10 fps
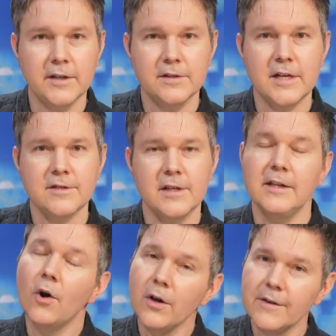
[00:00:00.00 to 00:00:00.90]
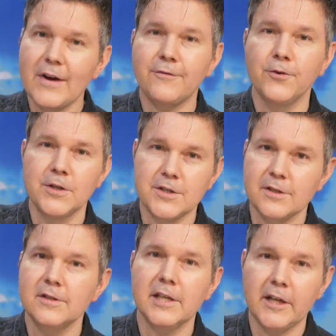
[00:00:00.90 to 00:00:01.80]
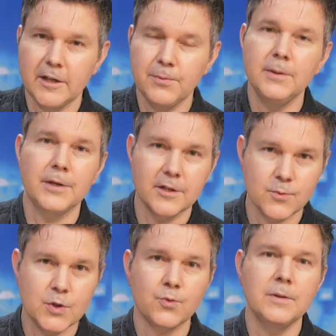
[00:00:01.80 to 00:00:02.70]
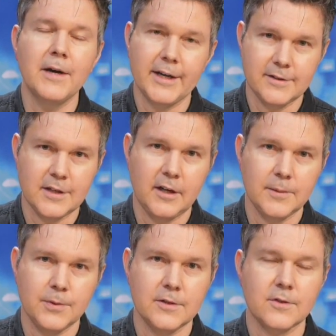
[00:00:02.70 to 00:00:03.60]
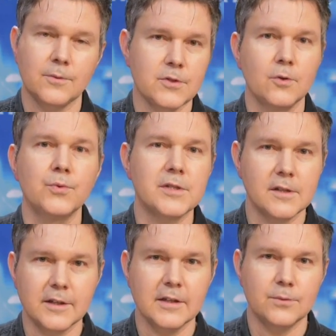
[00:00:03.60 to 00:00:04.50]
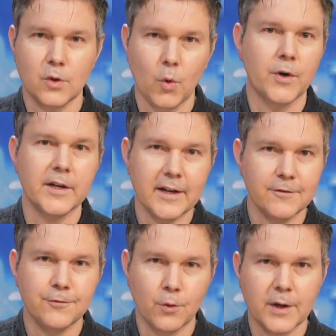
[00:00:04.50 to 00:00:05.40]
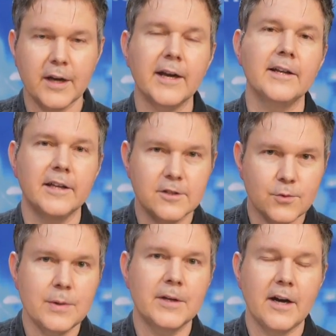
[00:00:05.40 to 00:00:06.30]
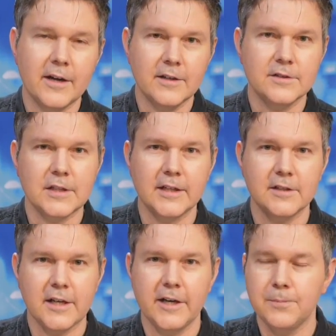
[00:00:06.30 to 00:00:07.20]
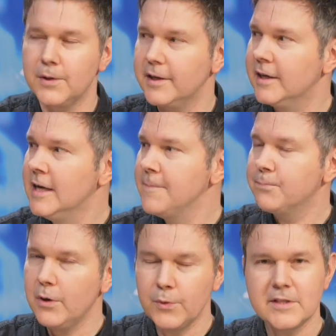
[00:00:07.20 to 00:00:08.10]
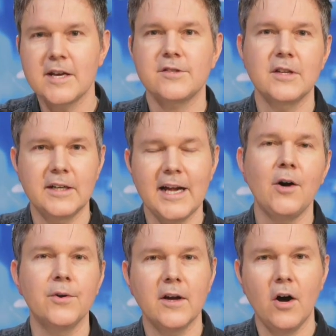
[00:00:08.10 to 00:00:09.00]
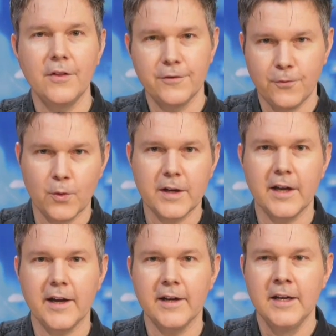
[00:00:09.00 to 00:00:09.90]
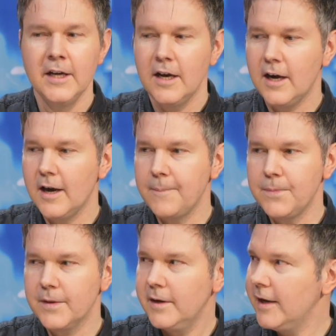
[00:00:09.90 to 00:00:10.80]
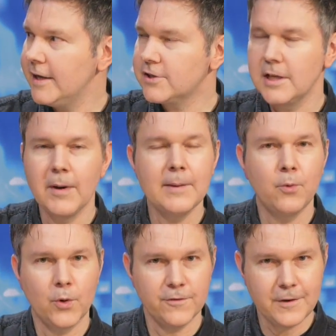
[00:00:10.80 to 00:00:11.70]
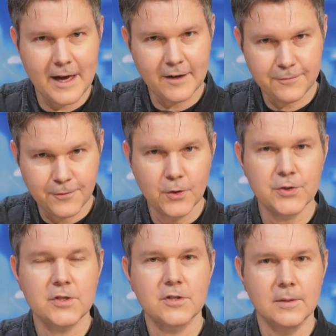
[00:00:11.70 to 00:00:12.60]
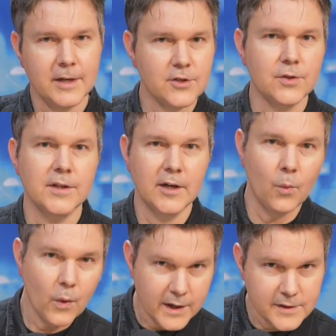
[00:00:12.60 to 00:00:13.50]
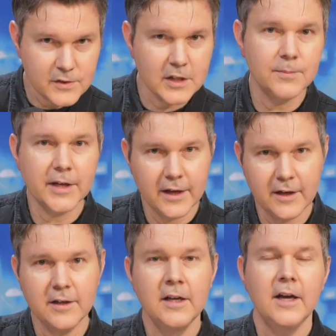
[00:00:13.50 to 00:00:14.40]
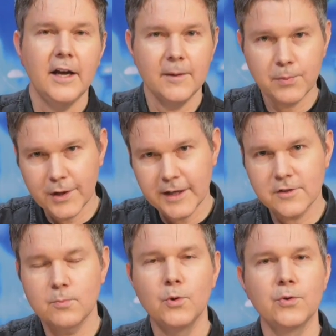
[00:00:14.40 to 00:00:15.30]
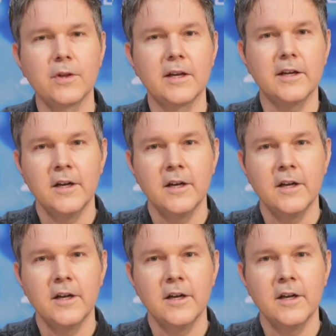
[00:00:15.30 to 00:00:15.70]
to test, and all of that footage is in 1080p because we stream out at 1080p, so there was no reason to record it at 4K and then stream it out at 1080p. But we tested it out on the 4K HDMI port at first, just to make sure that it was coming in and playing smoothly